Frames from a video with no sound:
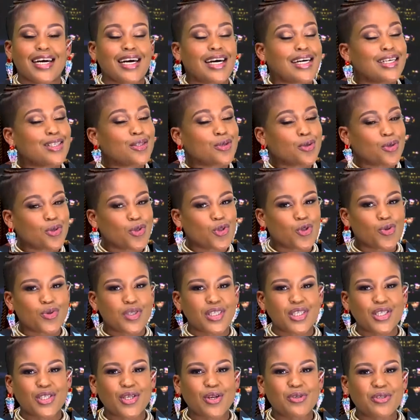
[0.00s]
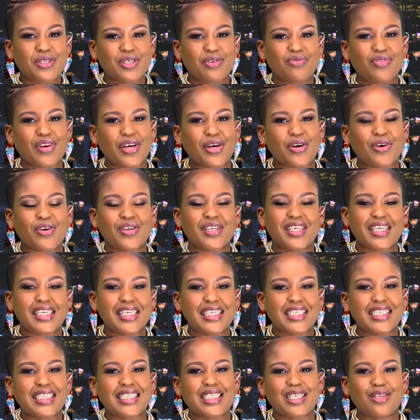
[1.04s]
I told you exclusively on
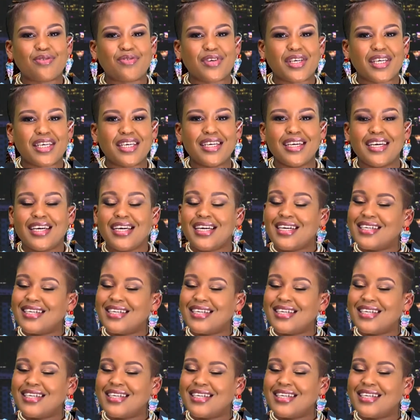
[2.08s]
KISS TV